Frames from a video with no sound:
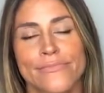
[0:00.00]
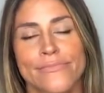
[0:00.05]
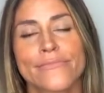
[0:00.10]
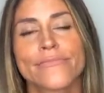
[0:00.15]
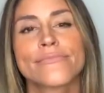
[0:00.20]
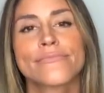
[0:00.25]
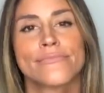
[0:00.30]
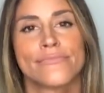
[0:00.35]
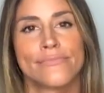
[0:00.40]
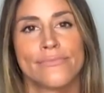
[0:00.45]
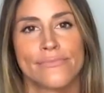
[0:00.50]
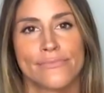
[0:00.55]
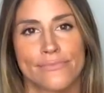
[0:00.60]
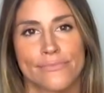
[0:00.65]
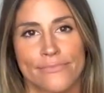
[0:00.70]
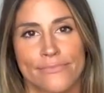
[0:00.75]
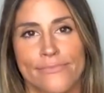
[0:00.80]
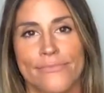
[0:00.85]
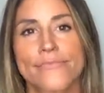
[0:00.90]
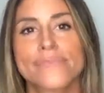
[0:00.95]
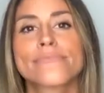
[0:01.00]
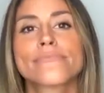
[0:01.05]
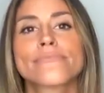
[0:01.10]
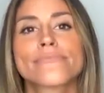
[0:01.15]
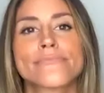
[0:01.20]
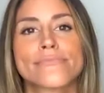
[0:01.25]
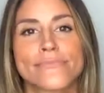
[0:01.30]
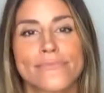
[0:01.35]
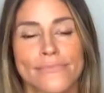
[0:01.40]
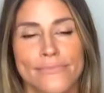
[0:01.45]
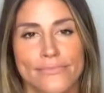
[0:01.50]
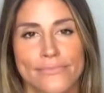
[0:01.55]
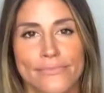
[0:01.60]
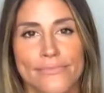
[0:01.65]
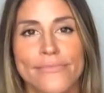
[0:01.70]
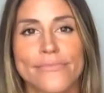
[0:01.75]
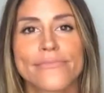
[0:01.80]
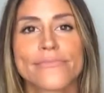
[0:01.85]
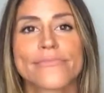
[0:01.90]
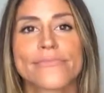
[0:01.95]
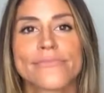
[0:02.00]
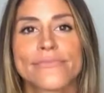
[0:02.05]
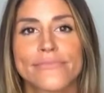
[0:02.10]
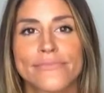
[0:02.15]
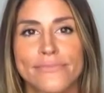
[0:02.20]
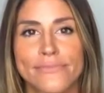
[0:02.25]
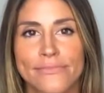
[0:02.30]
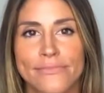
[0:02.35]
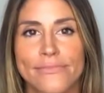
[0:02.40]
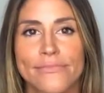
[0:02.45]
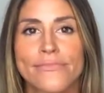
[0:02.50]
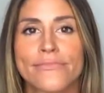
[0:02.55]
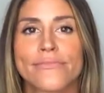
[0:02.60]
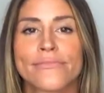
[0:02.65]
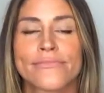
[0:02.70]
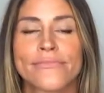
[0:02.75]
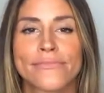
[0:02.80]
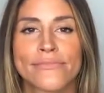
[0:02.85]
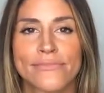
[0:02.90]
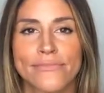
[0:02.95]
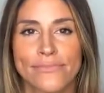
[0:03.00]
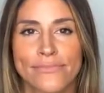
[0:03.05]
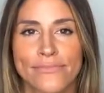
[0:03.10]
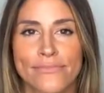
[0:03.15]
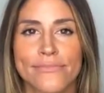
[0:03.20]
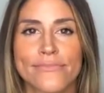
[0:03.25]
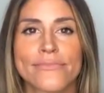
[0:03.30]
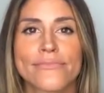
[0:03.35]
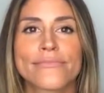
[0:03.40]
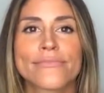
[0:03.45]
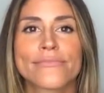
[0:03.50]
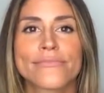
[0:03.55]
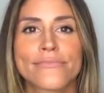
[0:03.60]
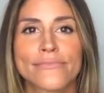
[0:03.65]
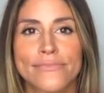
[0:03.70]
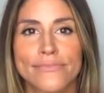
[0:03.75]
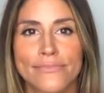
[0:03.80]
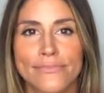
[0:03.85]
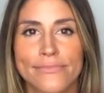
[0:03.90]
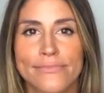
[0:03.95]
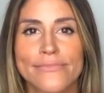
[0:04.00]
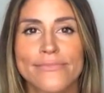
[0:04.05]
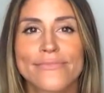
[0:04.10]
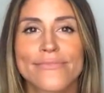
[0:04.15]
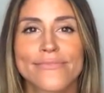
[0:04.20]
(not speaking)